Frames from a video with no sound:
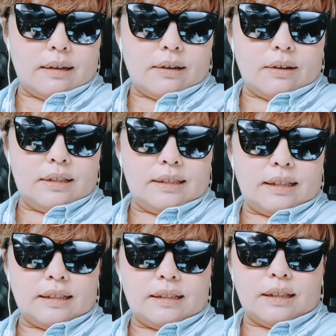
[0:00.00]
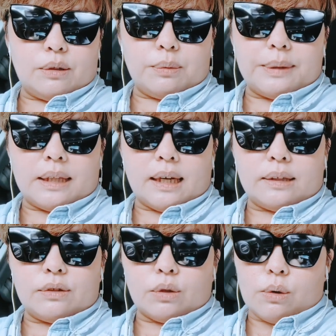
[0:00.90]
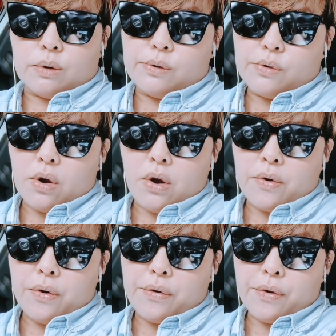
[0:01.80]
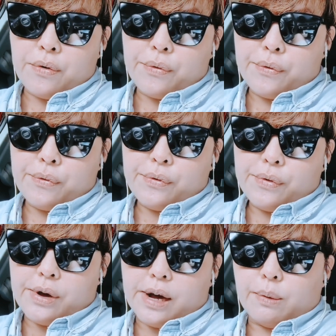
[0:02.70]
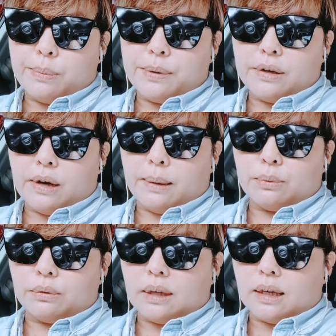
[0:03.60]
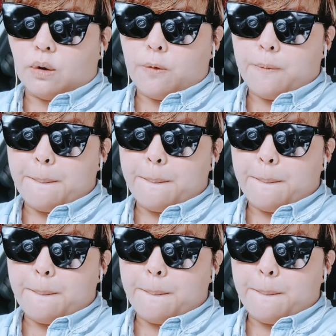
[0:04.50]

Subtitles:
all these things need to be done, so I will bring you up to take a look.